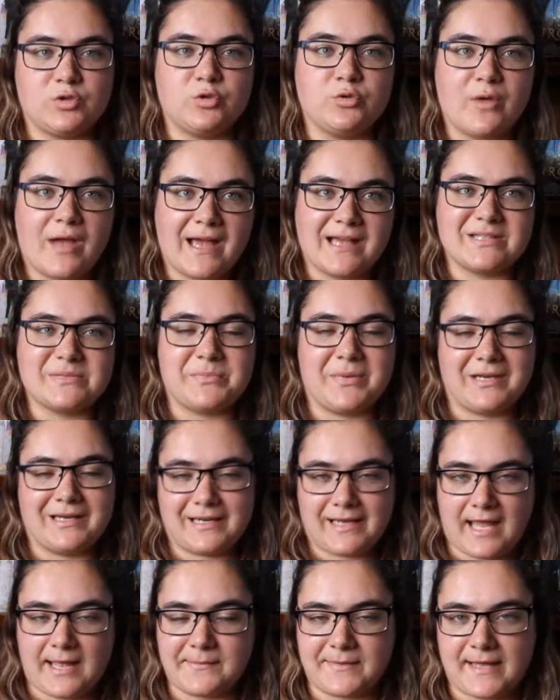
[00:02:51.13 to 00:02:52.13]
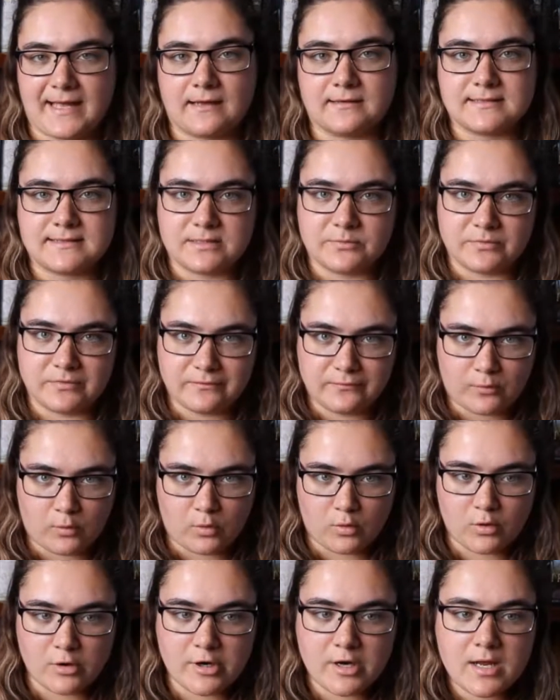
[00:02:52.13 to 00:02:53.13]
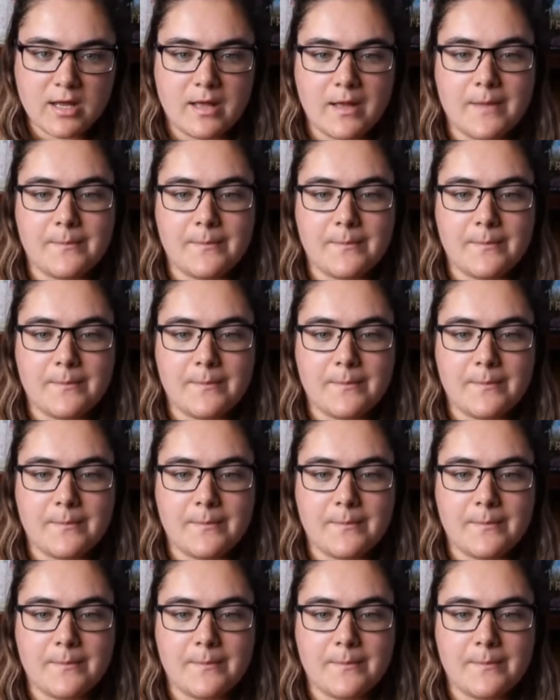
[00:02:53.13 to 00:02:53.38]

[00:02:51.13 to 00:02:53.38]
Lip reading: who has been a camp counselor before,